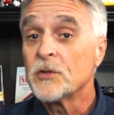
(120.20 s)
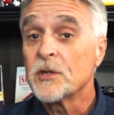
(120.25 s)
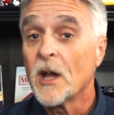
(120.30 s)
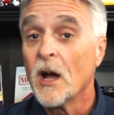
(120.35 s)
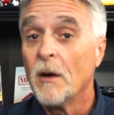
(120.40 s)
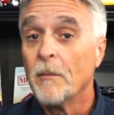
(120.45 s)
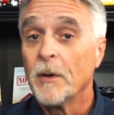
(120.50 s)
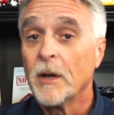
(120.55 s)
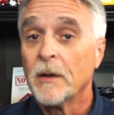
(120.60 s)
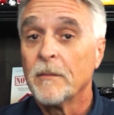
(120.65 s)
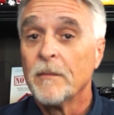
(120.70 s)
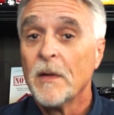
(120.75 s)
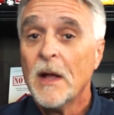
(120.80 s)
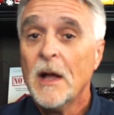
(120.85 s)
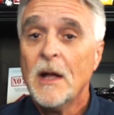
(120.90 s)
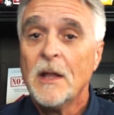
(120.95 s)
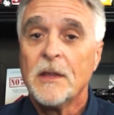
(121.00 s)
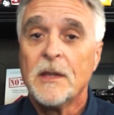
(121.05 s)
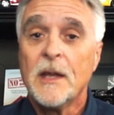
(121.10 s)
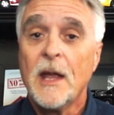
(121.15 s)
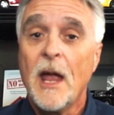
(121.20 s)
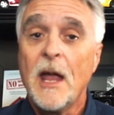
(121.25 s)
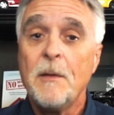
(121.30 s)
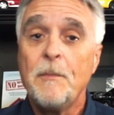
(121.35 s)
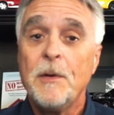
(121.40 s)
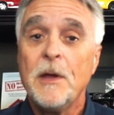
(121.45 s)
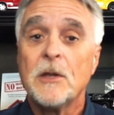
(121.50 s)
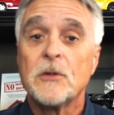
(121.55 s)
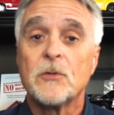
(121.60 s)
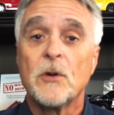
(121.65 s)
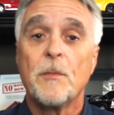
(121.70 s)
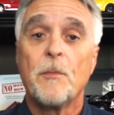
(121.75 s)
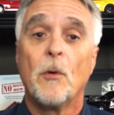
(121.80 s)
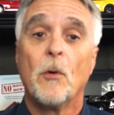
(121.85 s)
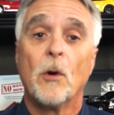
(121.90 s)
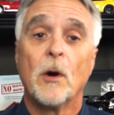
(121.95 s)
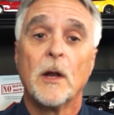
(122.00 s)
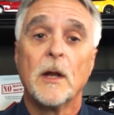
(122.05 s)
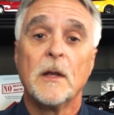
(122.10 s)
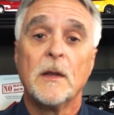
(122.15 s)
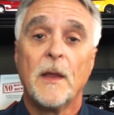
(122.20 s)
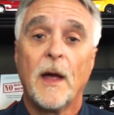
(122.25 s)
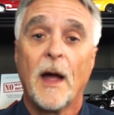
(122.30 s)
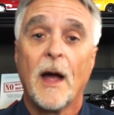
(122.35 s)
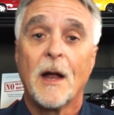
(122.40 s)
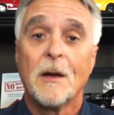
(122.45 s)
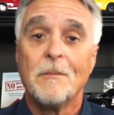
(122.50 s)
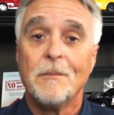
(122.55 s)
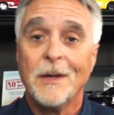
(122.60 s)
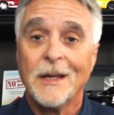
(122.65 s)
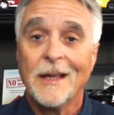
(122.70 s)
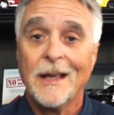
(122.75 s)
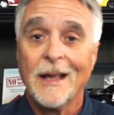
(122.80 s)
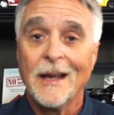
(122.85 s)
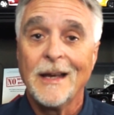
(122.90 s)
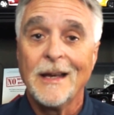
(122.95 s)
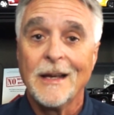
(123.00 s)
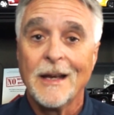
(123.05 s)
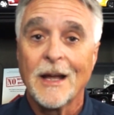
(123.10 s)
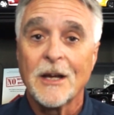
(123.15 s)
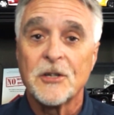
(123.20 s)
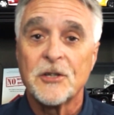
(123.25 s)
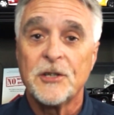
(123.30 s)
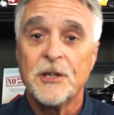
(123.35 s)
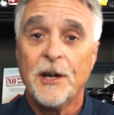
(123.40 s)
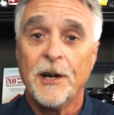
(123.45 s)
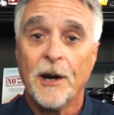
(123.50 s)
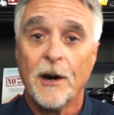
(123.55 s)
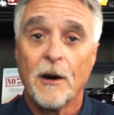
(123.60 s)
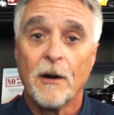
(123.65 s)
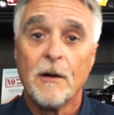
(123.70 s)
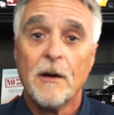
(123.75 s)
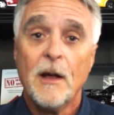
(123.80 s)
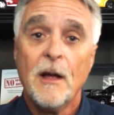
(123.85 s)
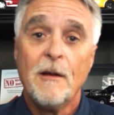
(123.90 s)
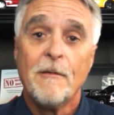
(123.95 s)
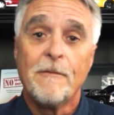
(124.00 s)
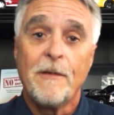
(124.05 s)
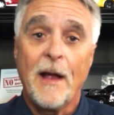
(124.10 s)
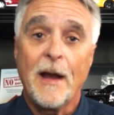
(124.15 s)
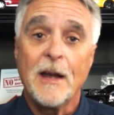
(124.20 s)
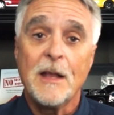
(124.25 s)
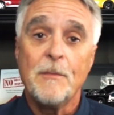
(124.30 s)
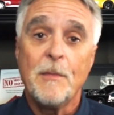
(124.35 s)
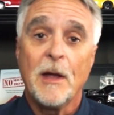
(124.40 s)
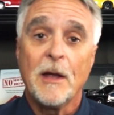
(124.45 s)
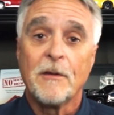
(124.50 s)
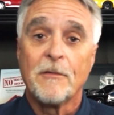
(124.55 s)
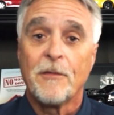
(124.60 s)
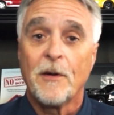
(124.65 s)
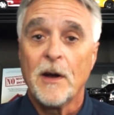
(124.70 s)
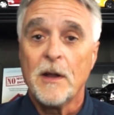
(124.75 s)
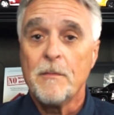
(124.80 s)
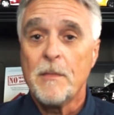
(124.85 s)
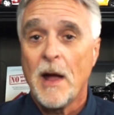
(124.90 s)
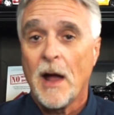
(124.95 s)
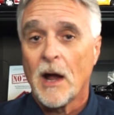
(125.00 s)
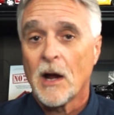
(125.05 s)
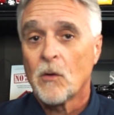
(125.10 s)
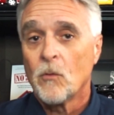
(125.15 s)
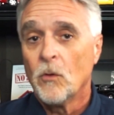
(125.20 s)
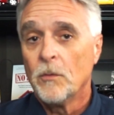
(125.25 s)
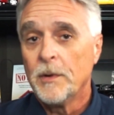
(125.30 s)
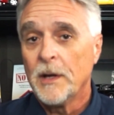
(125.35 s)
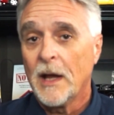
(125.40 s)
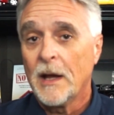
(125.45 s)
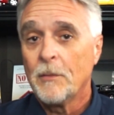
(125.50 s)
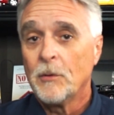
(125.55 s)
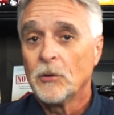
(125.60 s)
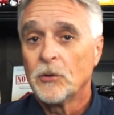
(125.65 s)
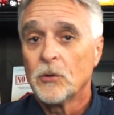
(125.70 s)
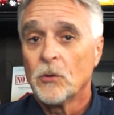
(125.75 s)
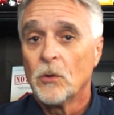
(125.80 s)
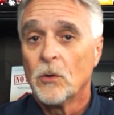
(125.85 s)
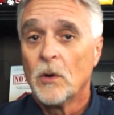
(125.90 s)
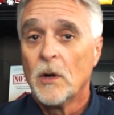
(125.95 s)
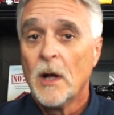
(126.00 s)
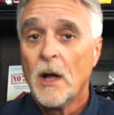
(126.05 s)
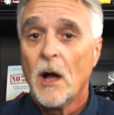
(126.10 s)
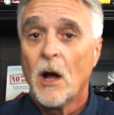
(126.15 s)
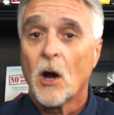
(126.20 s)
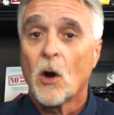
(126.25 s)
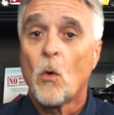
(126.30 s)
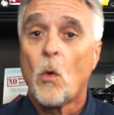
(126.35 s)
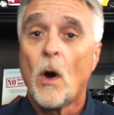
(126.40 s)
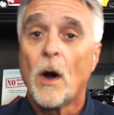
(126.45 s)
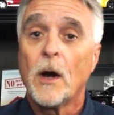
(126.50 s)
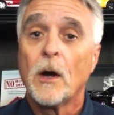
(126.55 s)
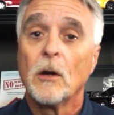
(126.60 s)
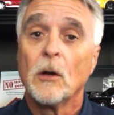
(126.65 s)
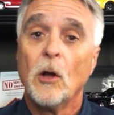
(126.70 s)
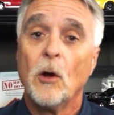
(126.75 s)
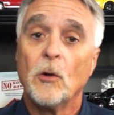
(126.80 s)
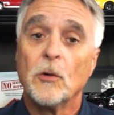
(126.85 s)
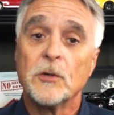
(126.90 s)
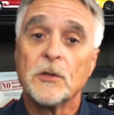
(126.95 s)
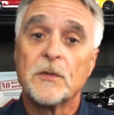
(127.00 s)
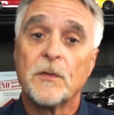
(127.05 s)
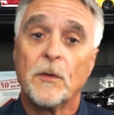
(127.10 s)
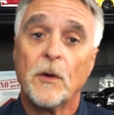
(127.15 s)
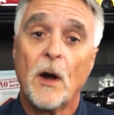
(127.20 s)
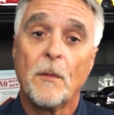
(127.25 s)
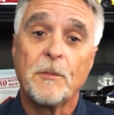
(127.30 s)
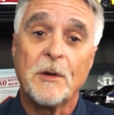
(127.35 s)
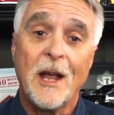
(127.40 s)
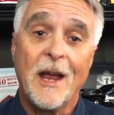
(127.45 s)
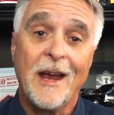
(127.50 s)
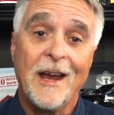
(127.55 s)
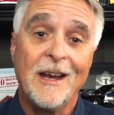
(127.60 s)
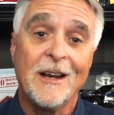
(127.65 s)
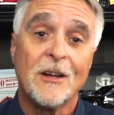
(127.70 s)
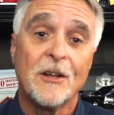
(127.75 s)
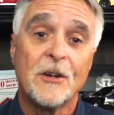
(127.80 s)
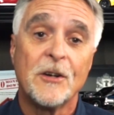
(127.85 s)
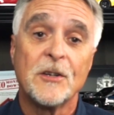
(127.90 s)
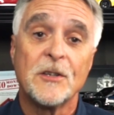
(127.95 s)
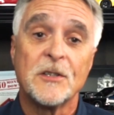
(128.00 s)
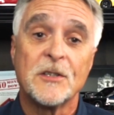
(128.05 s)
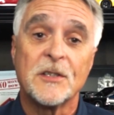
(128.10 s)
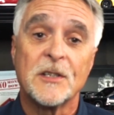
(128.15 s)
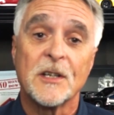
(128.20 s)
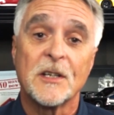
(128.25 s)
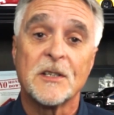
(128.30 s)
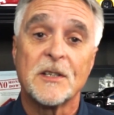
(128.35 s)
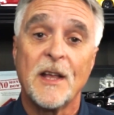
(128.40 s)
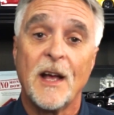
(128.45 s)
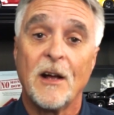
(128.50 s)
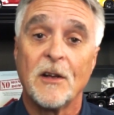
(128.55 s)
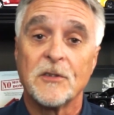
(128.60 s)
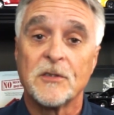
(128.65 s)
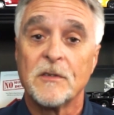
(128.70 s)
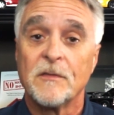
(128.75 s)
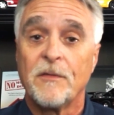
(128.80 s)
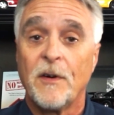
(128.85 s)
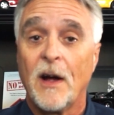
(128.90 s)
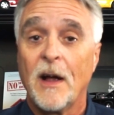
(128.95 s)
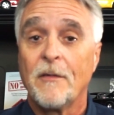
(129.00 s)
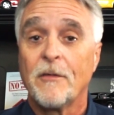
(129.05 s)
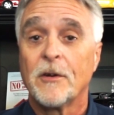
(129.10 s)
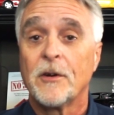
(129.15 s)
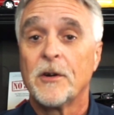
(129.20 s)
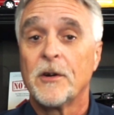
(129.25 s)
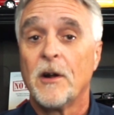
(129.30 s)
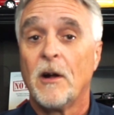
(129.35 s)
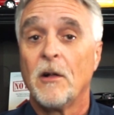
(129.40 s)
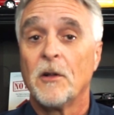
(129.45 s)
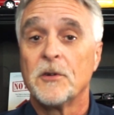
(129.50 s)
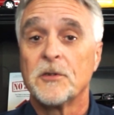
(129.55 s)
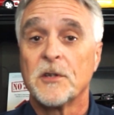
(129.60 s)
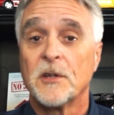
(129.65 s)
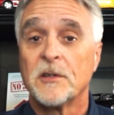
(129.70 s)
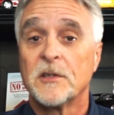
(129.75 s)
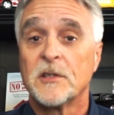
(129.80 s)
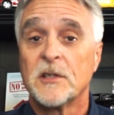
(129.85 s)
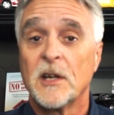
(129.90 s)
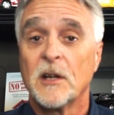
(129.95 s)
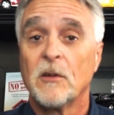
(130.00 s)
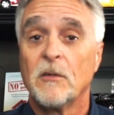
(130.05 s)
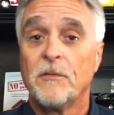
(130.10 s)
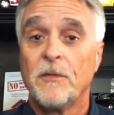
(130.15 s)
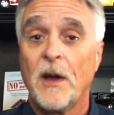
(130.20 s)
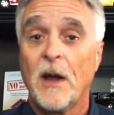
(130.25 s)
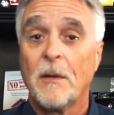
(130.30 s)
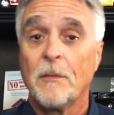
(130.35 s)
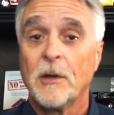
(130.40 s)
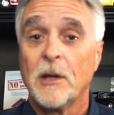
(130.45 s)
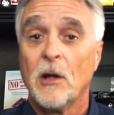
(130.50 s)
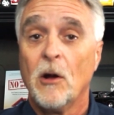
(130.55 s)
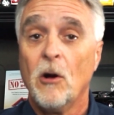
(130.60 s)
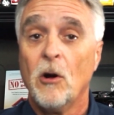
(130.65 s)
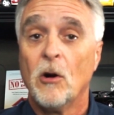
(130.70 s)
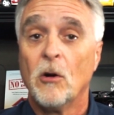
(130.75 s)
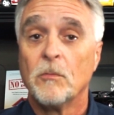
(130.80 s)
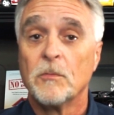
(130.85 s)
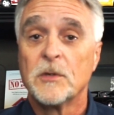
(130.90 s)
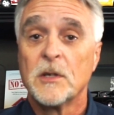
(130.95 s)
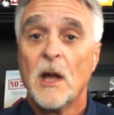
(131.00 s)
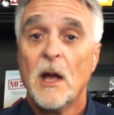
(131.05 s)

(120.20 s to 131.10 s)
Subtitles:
coming. The AP is reporting that beginning next year, Fannie Mae and Freddie Mac will be able to acquire loans for up to $806,500 on single-family homes